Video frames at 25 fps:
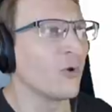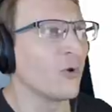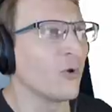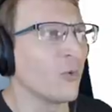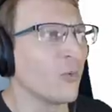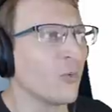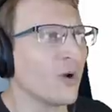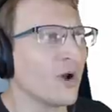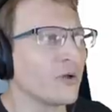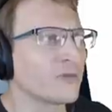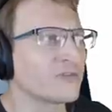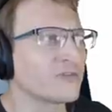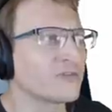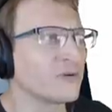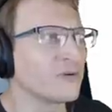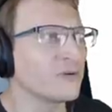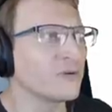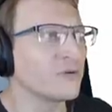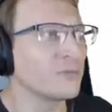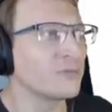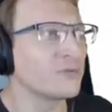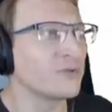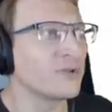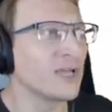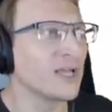While
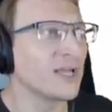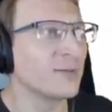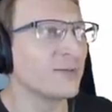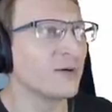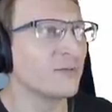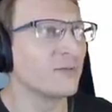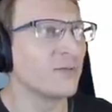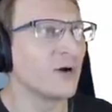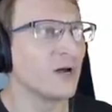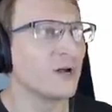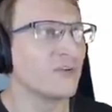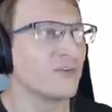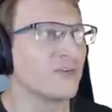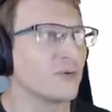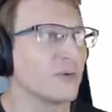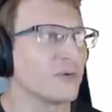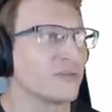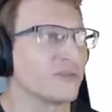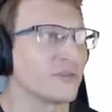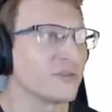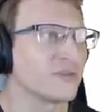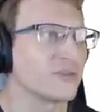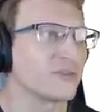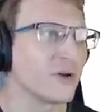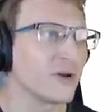certain playable
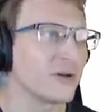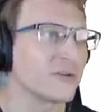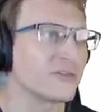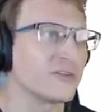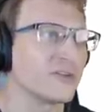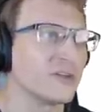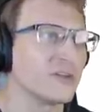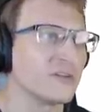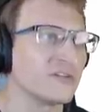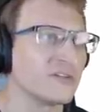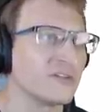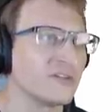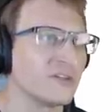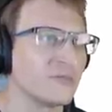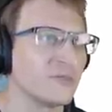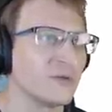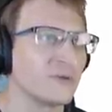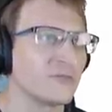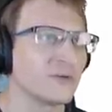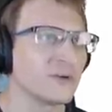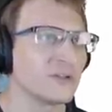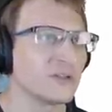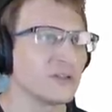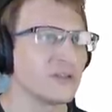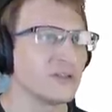modules of Star Citizen have been
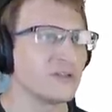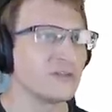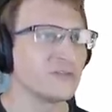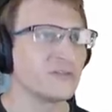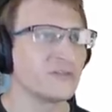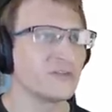released,